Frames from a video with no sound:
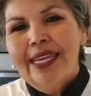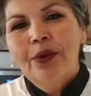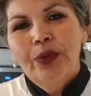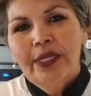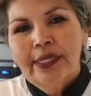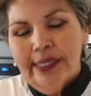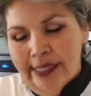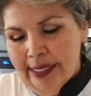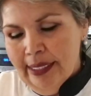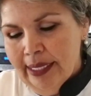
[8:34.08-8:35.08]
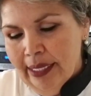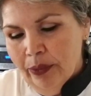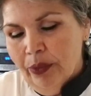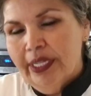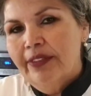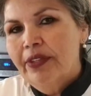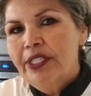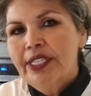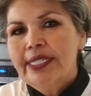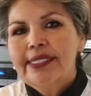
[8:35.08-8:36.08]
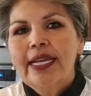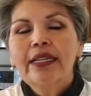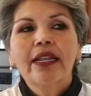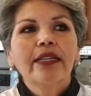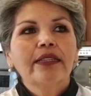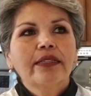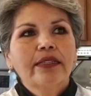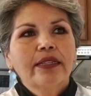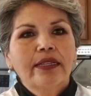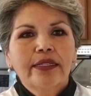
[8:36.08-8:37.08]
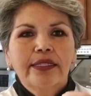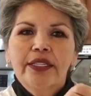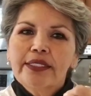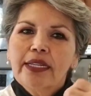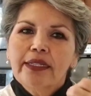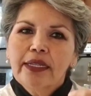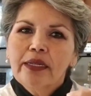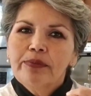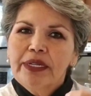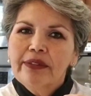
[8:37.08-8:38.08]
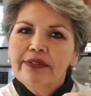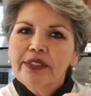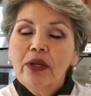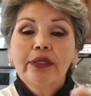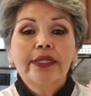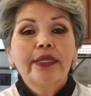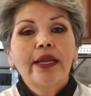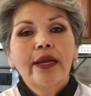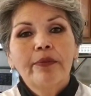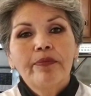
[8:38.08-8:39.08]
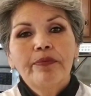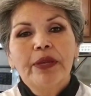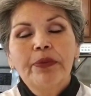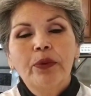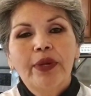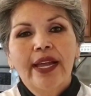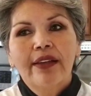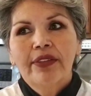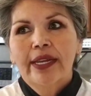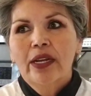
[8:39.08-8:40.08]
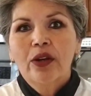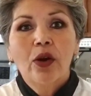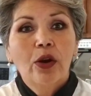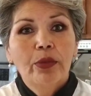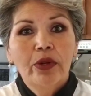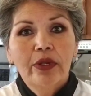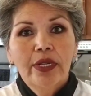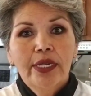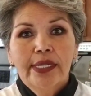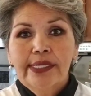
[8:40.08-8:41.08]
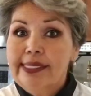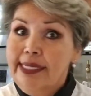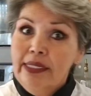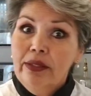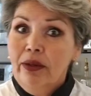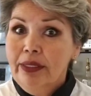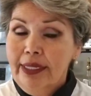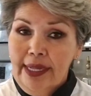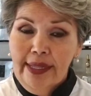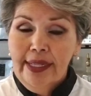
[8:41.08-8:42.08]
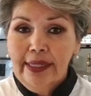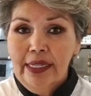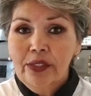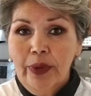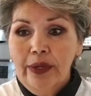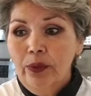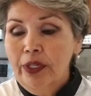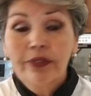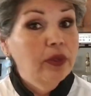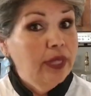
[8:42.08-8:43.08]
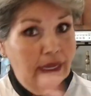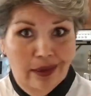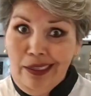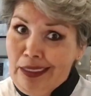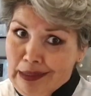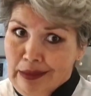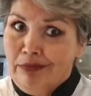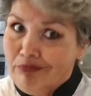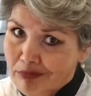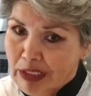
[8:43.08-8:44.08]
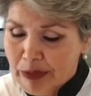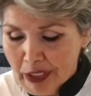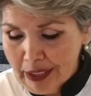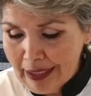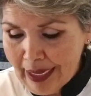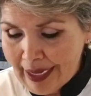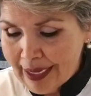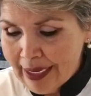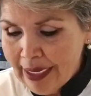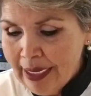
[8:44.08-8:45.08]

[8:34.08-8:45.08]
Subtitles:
It will give you just that little bit of salt. People will have like a caramel sea salt, and they think that's great and wonderful, and it is. I'm not gonna lie.